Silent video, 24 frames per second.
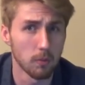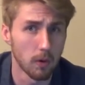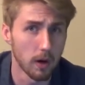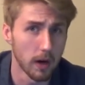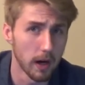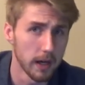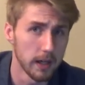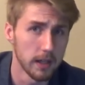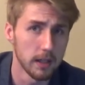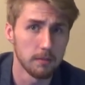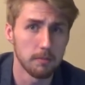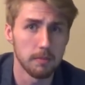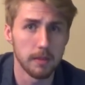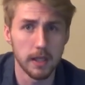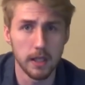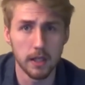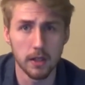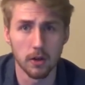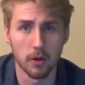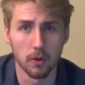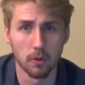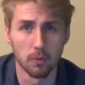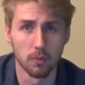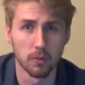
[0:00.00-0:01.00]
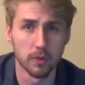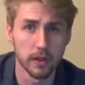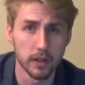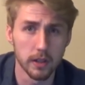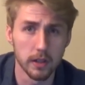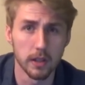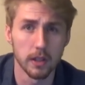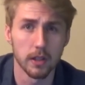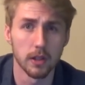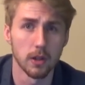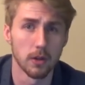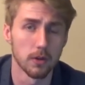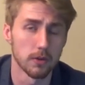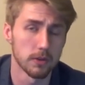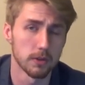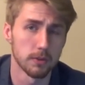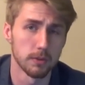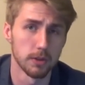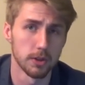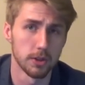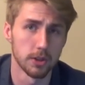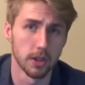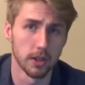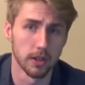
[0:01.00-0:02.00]
Wine and mead are really close
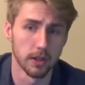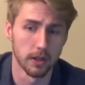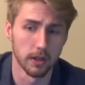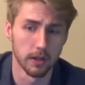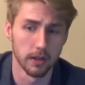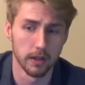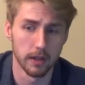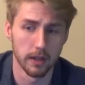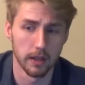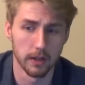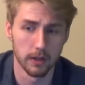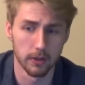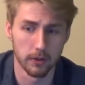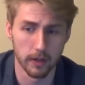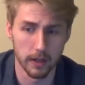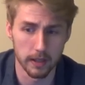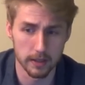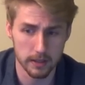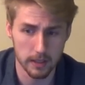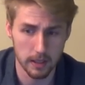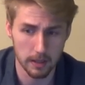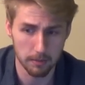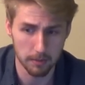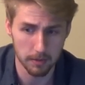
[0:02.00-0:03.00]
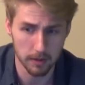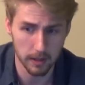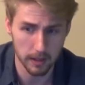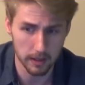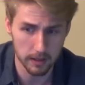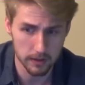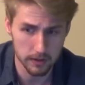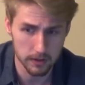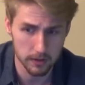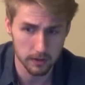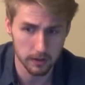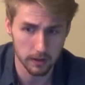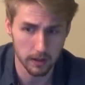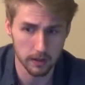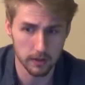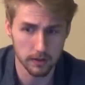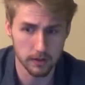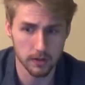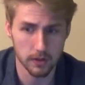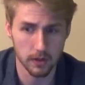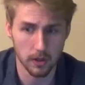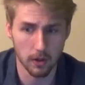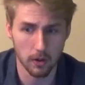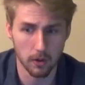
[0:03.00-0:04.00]
to each other in the grand scheme of things.
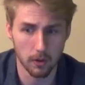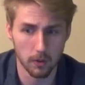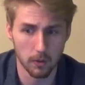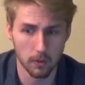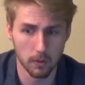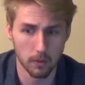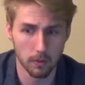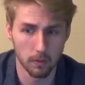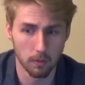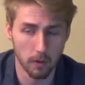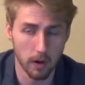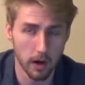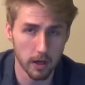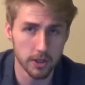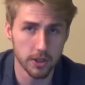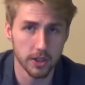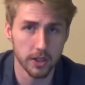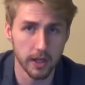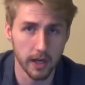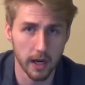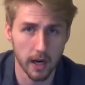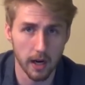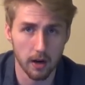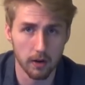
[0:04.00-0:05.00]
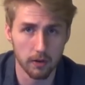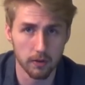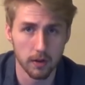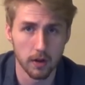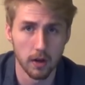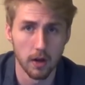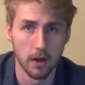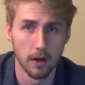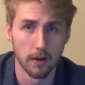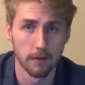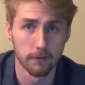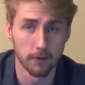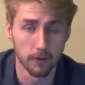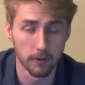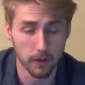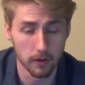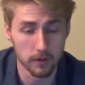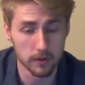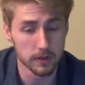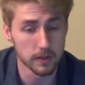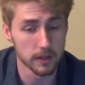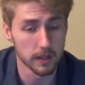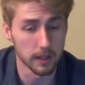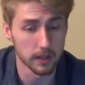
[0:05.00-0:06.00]
And so watching out for
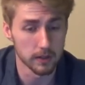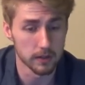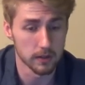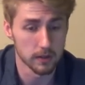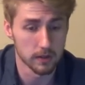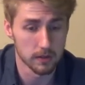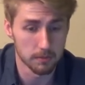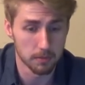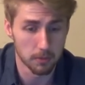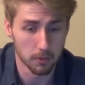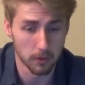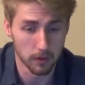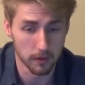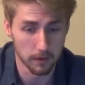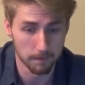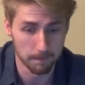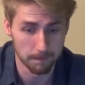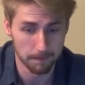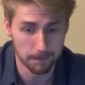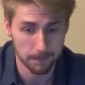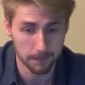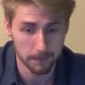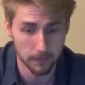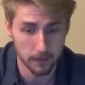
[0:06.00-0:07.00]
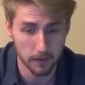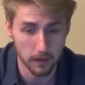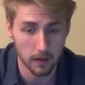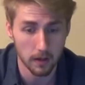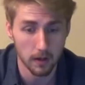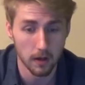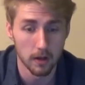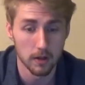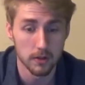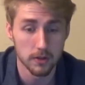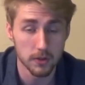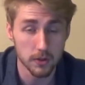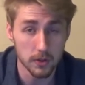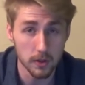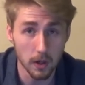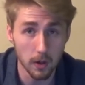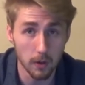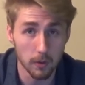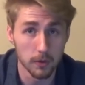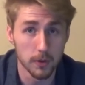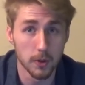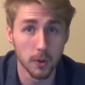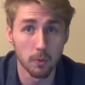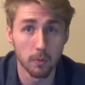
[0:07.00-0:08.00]
those things is important.
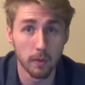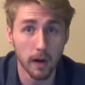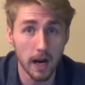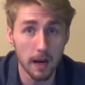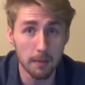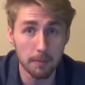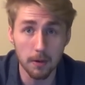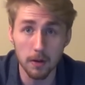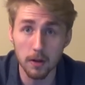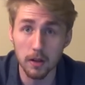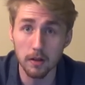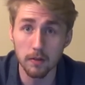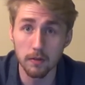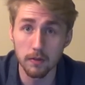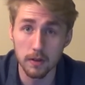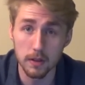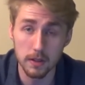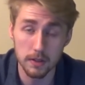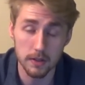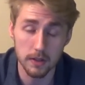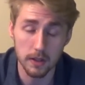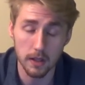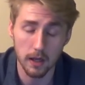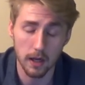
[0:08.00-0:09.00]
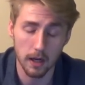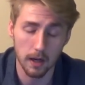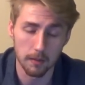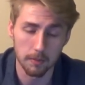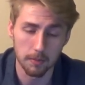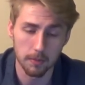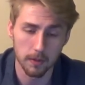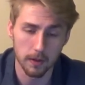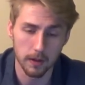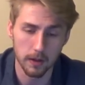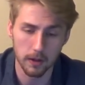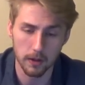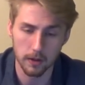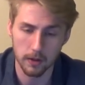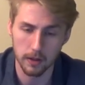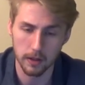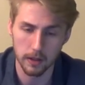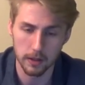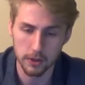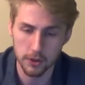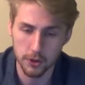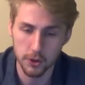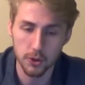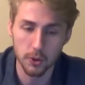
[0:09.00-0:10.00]
So to wrap all of this up,
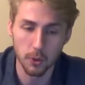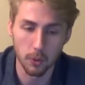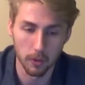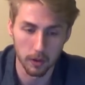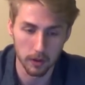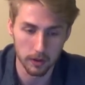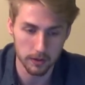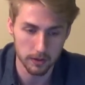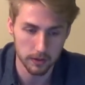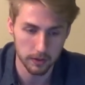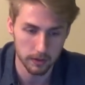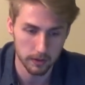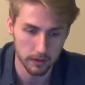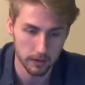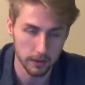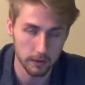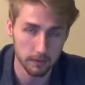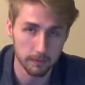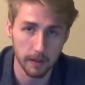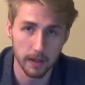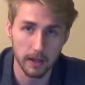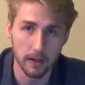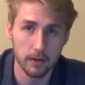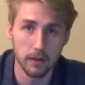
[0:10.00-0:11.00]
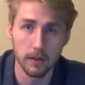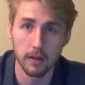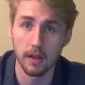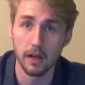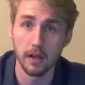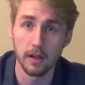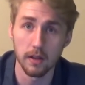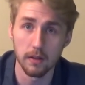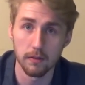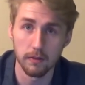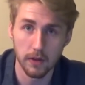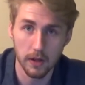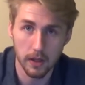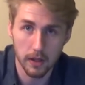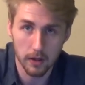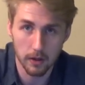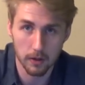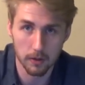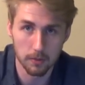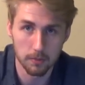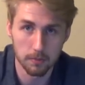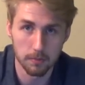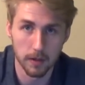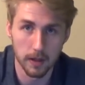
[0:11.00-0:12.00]
in short, you made it to the end of the
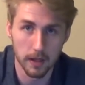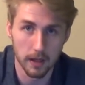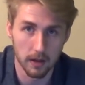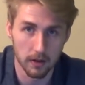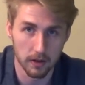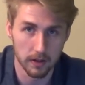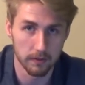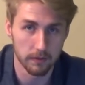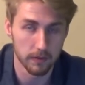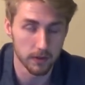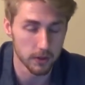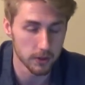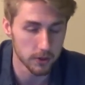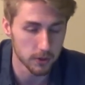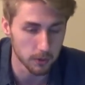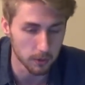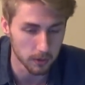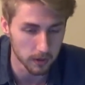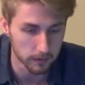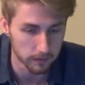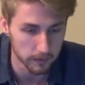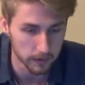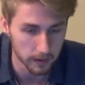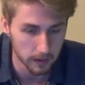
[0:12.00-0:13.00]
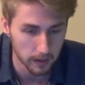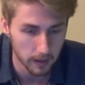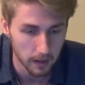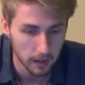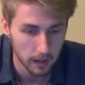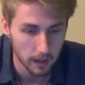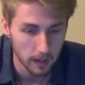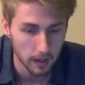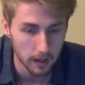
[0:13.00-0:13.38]
video, but I'll give you the short of it.